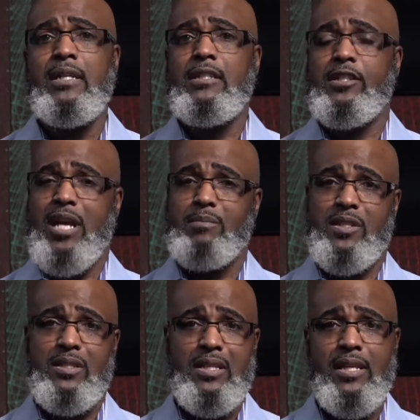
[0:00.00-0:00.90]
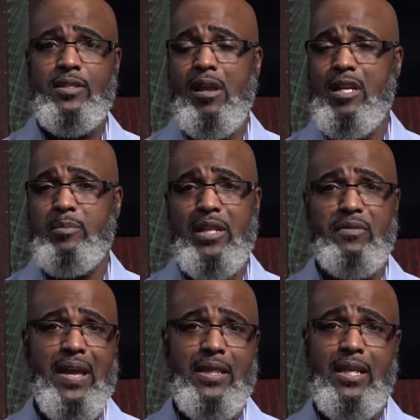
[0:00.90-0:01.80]
to chapter 6, talking about the
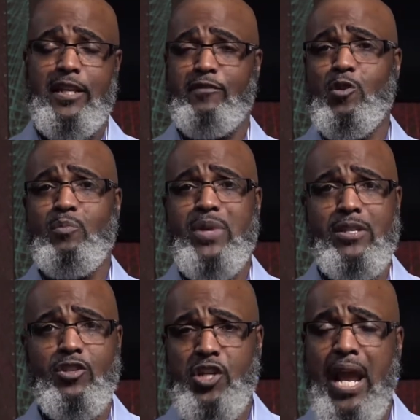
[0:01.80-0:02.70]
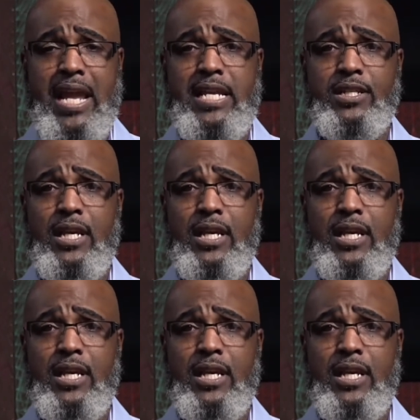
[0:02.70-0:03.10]
fact that if you've been changed,